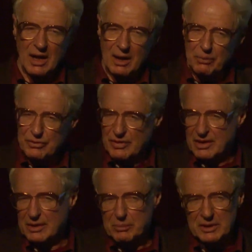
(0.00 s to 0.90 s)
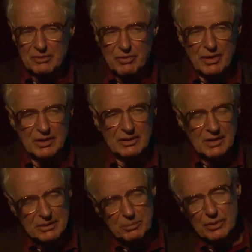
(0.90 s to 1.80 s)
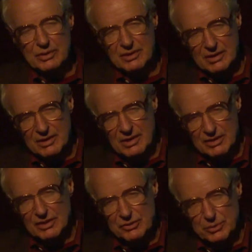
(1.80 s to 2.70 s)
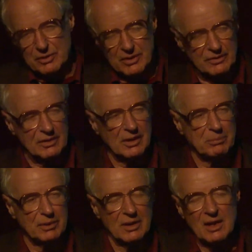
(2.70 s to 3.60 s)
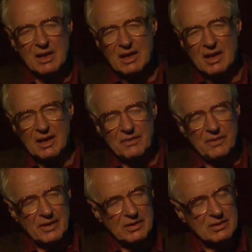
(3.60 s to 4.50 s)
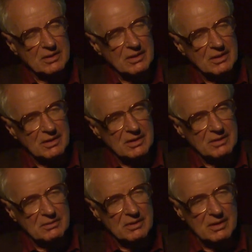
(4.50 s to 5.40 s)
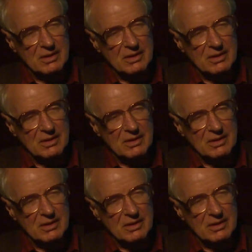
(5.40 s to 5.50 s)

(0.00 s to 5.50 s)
I was then in the middle of writing another book and I got onto another couple. And then 4